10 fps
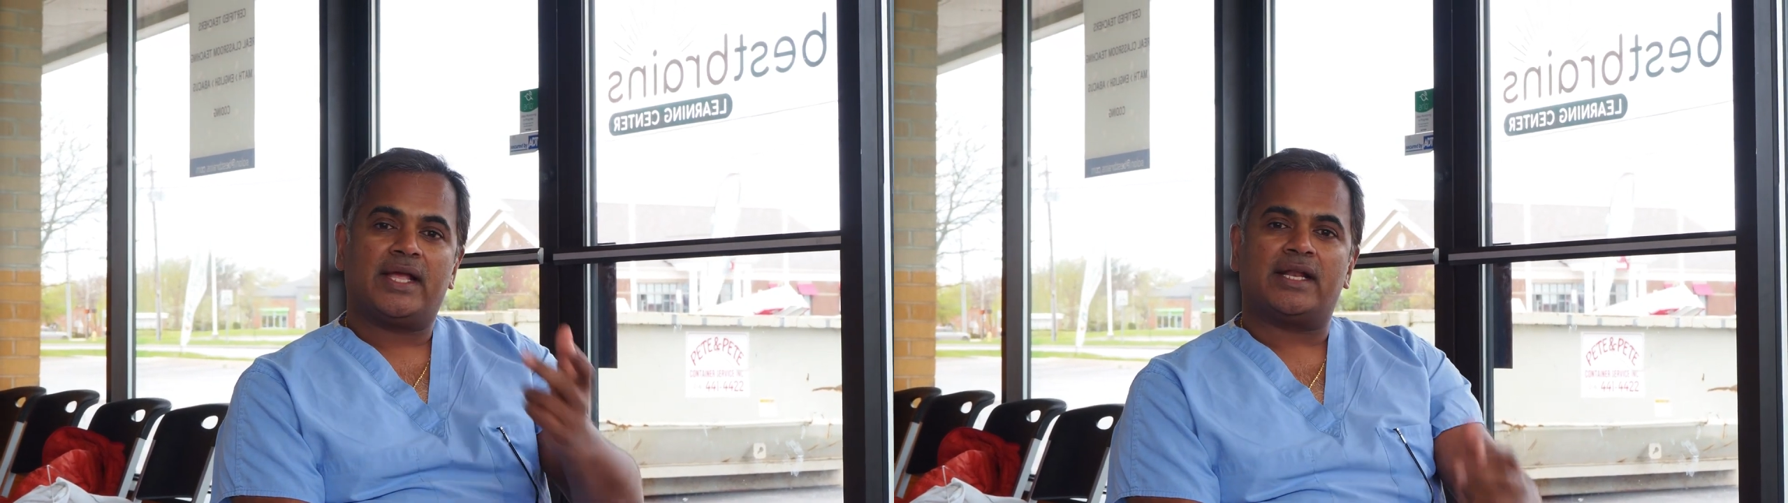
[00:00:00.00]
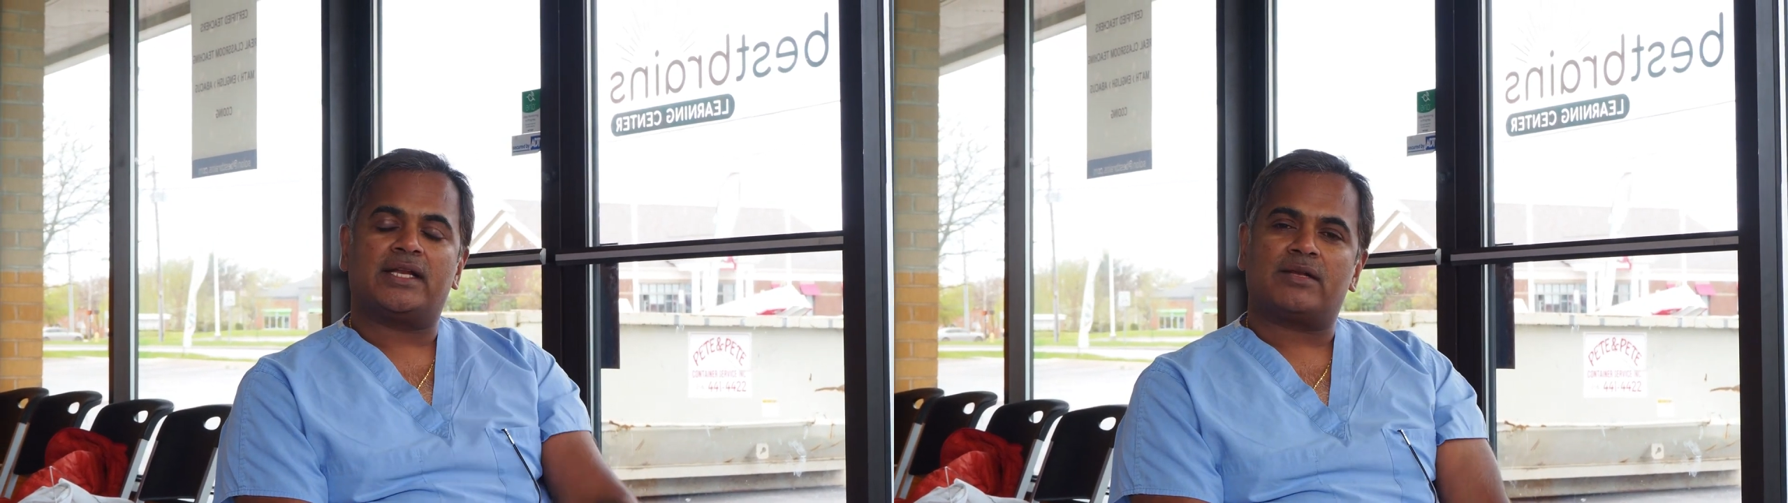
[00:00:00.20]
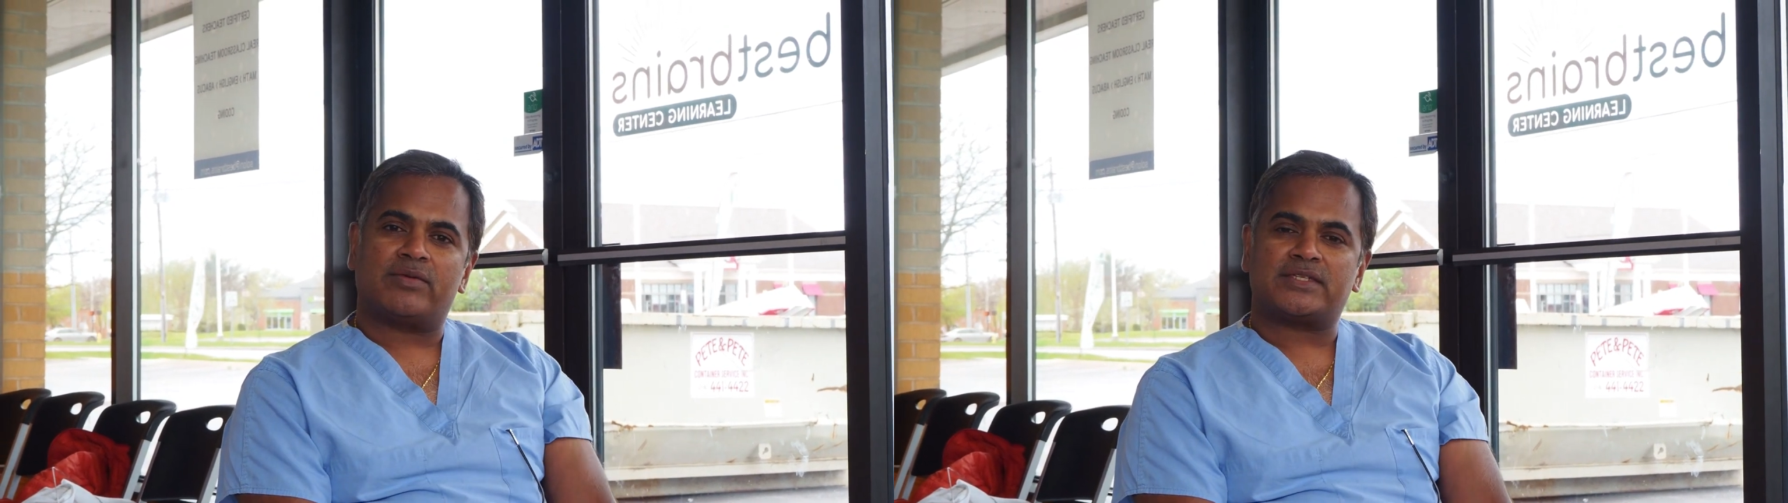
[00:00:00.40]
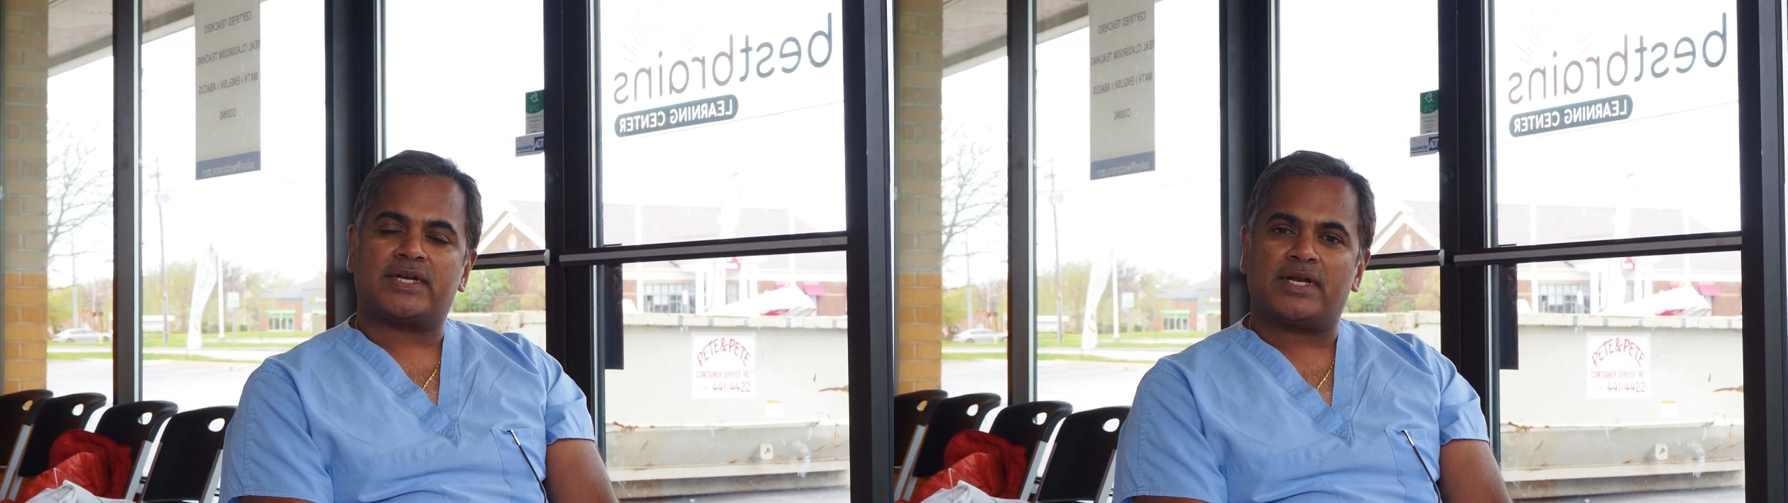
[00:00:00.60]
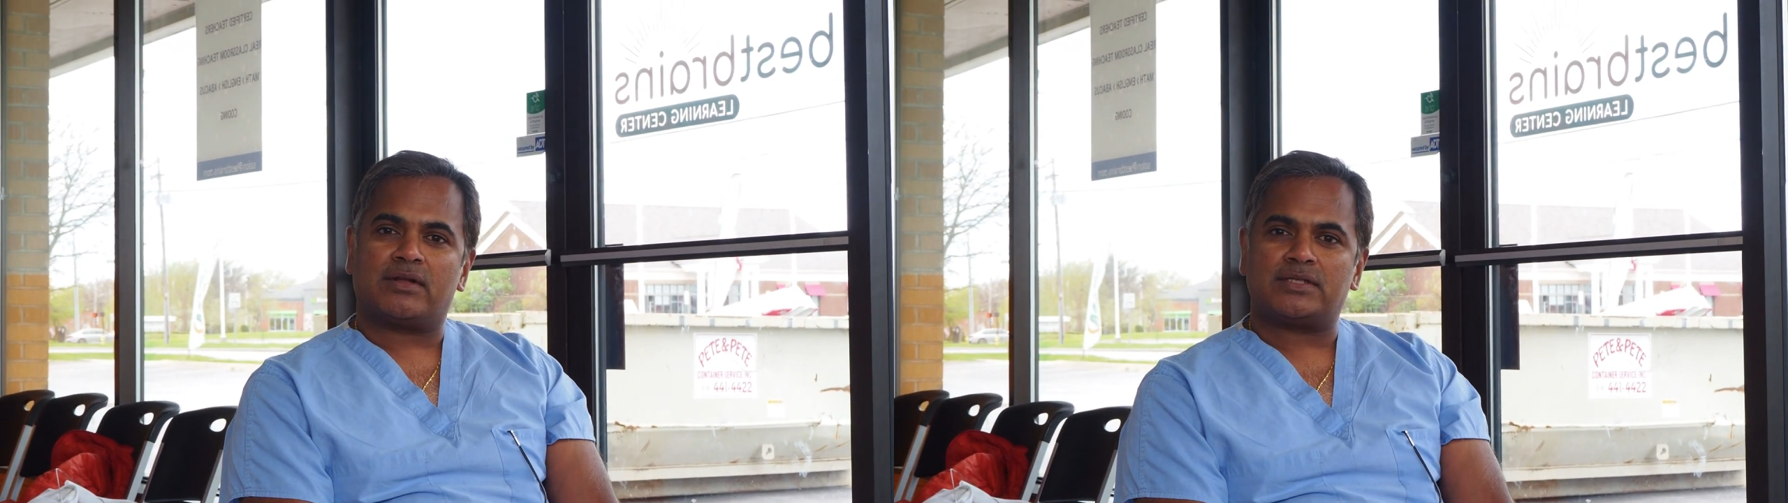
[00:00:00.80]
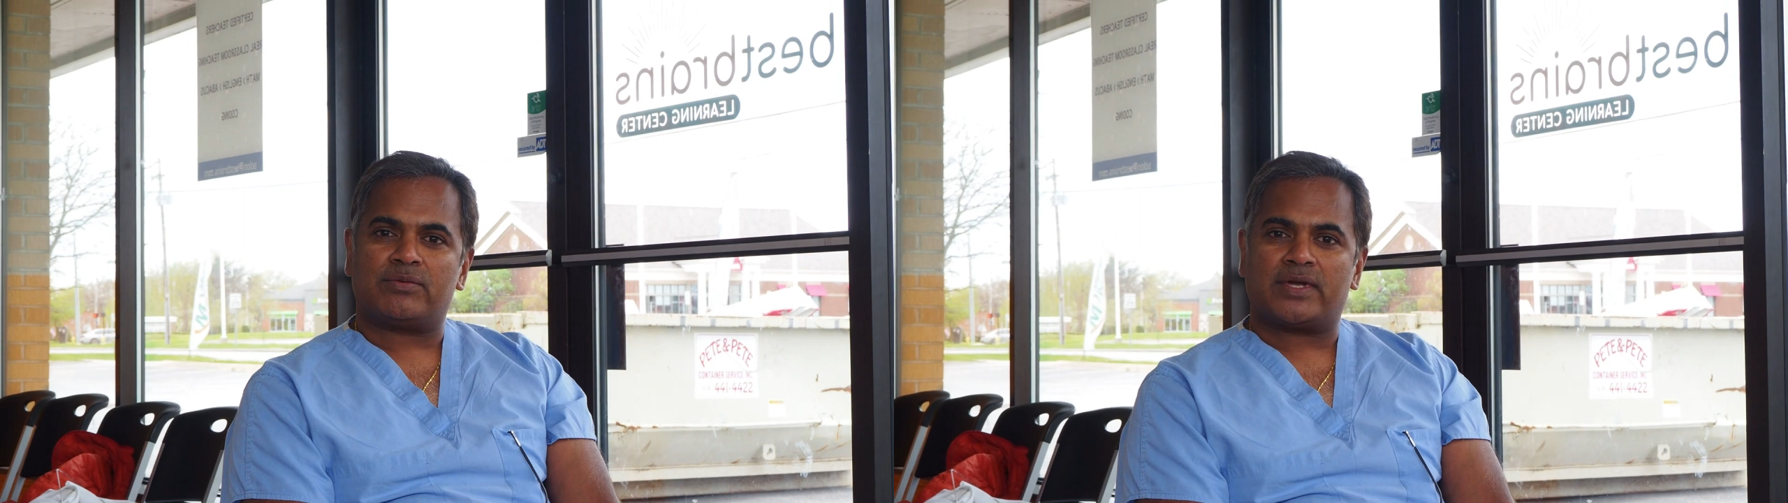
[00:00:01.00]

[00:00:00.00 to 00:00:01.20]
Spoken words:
in interventional radiology